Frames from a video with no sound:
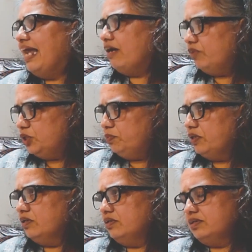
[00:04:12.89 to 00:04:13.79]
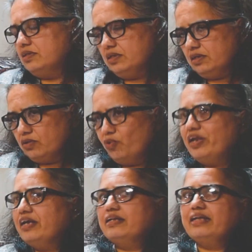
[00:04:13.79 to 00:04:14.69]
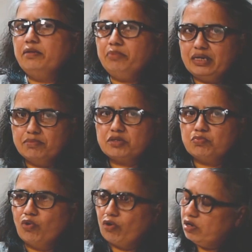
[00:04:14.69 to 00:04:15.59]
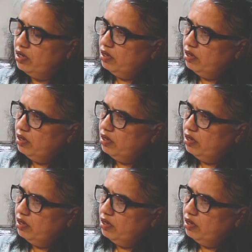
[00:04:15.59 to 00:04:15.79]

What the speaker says: language? Because coding then becomes more